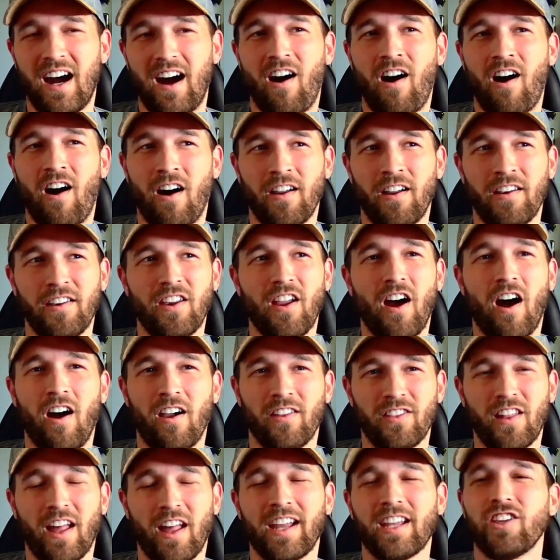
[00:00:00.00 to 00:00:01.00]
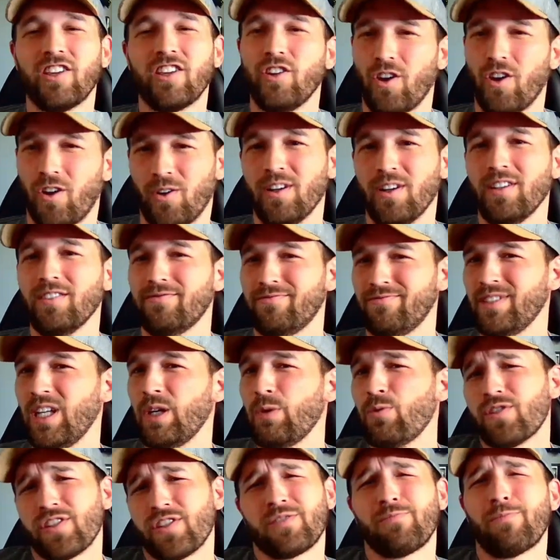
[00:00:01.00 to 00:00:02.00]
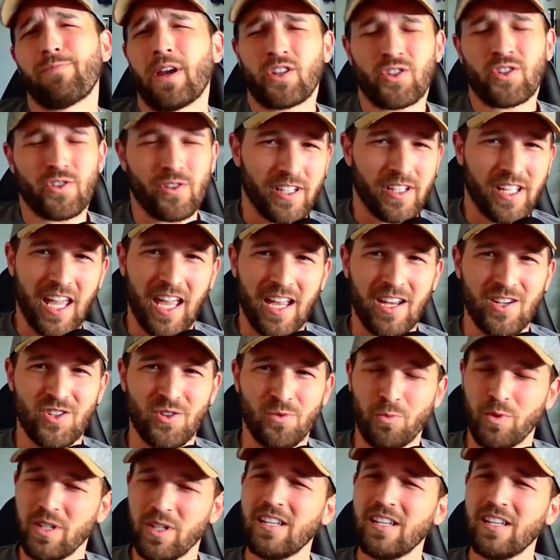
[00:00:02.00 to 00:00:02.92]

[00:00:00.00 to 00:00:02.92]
on like, if it was a special occasion.